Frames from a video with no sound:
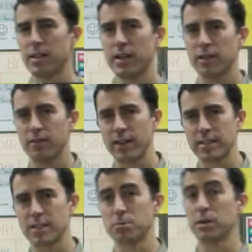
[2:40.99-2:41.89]
and the
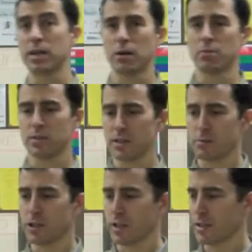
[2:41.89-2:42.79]
faces become the
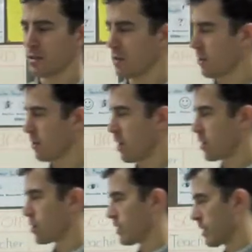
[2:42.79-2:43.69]
subject
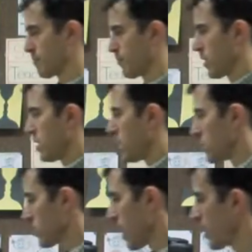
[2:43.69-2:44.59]
constantly.
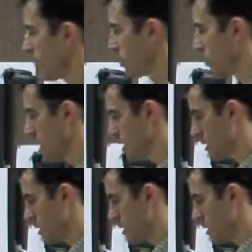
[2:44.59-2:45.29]
So how do you do it?